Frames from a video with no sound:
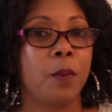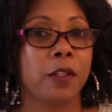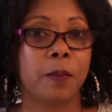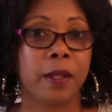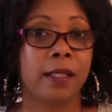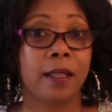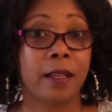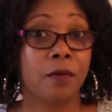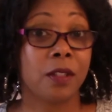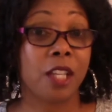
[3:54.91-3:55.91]
most pleasant
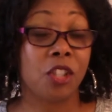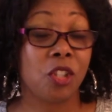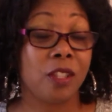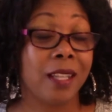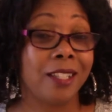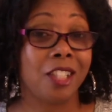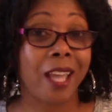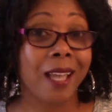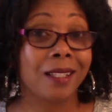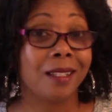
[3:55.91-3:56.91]
conversations that
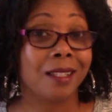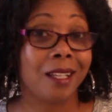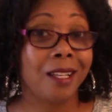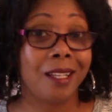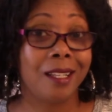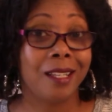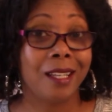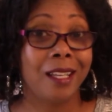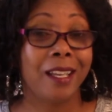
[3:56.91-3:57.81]
Jax and Sonny